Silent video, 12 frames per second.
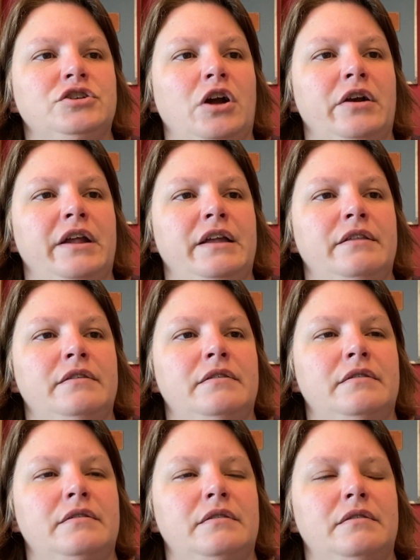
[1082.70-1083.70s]

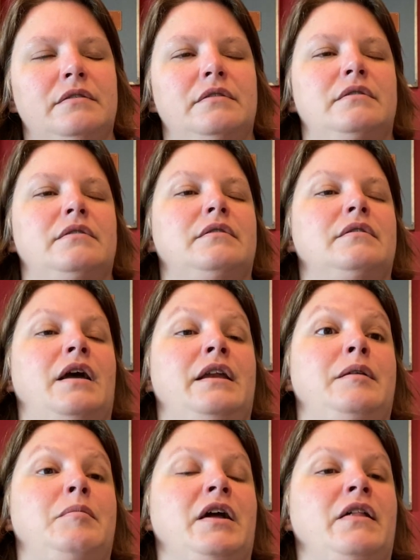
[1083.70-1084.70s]
Gardens. I
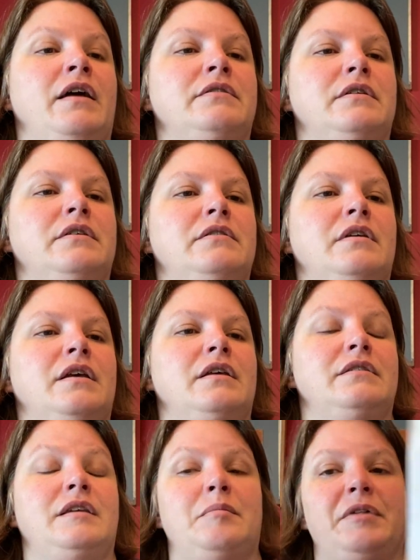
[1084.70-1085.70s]
need my glasses.
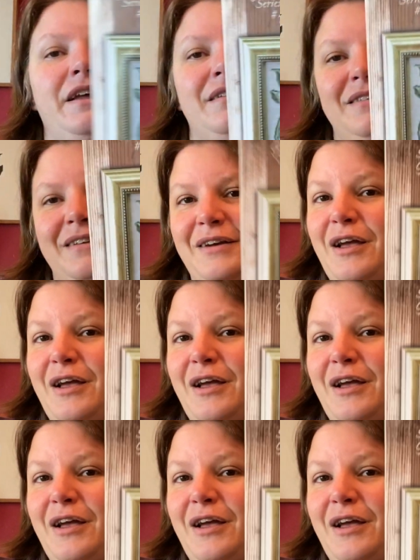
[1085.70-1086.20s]
Samplings.